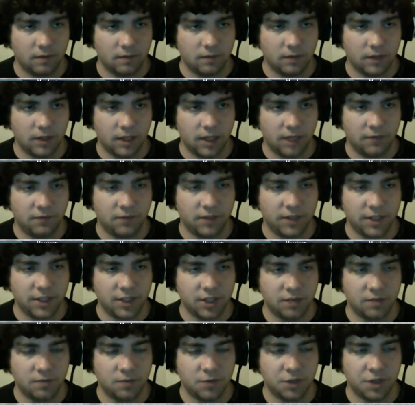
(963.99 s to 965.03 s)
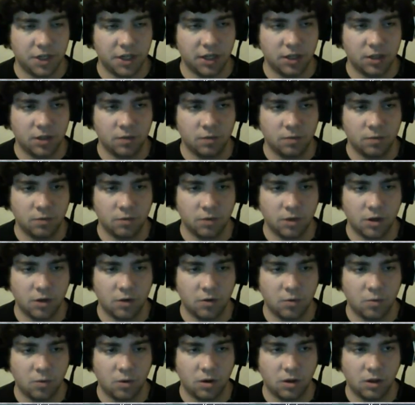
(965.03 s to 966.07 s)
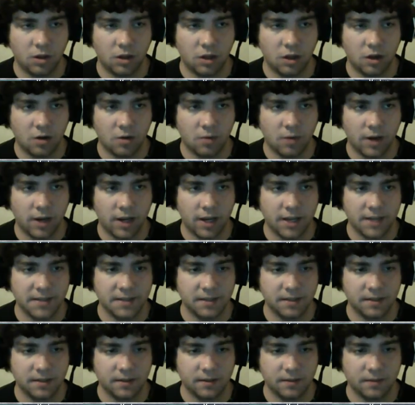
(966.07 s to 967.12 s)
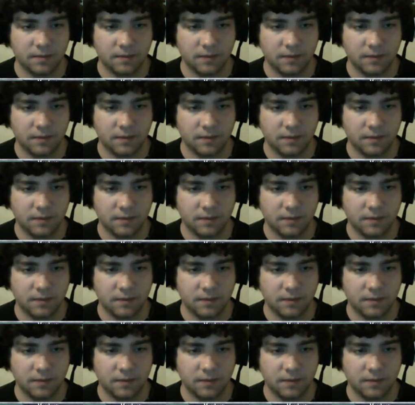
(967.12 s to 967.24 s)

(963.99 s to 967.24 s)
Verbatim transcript: that inflation reduction will go a long ways.